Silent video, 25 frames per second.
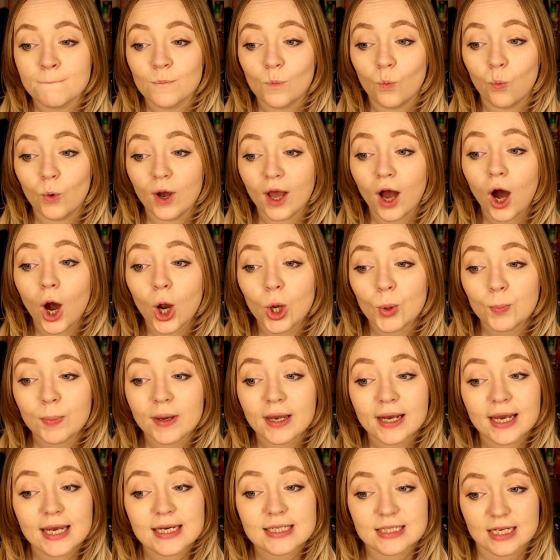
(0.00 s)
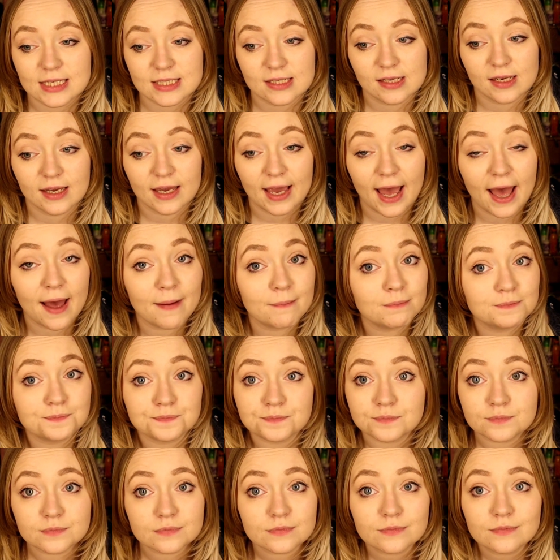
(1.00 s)
We're hoping it doesn't get
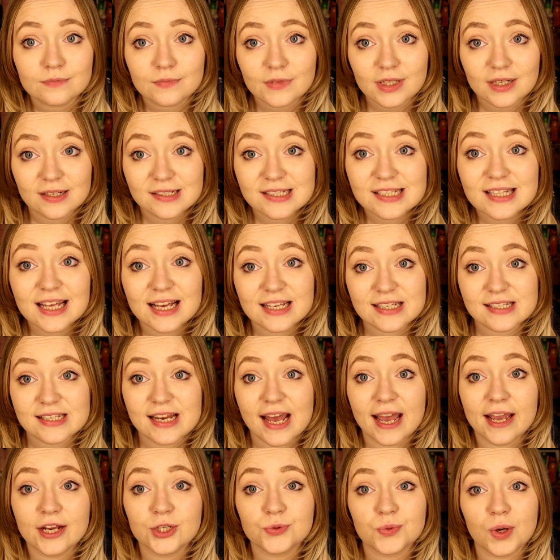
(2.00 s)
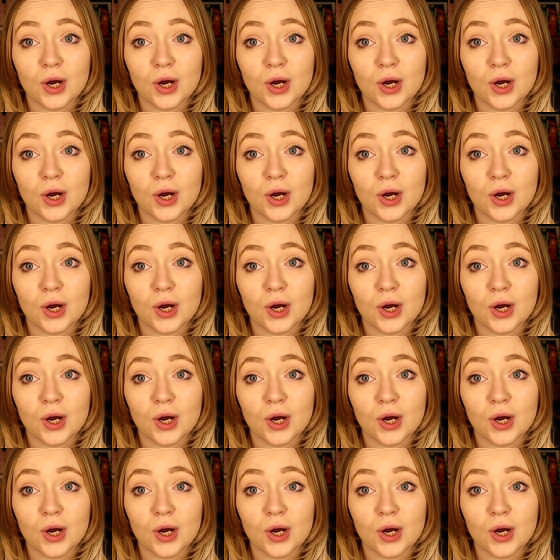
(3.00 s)
to that stage.